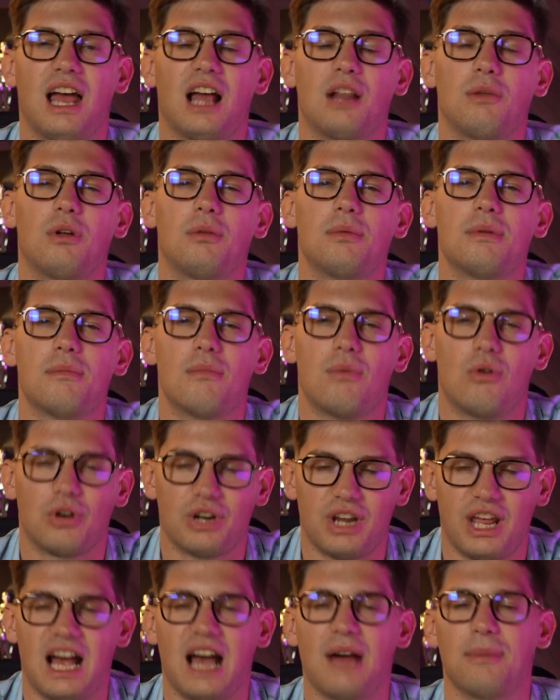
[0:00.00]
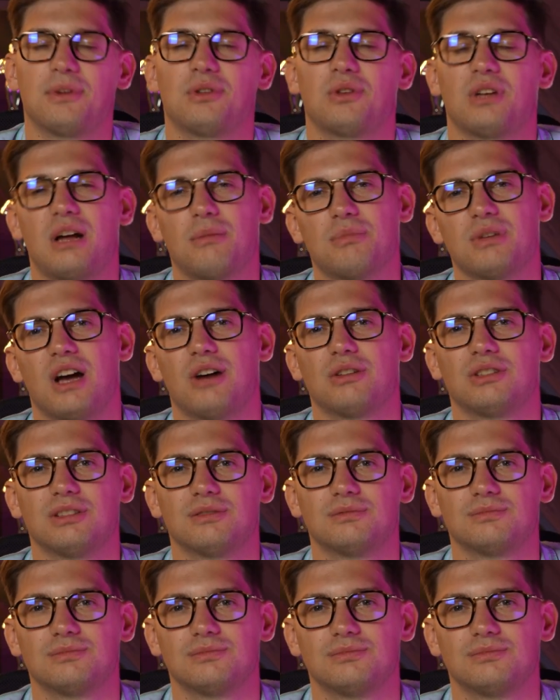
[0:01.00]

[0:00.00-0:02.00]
and we'll be more than happy to help you out.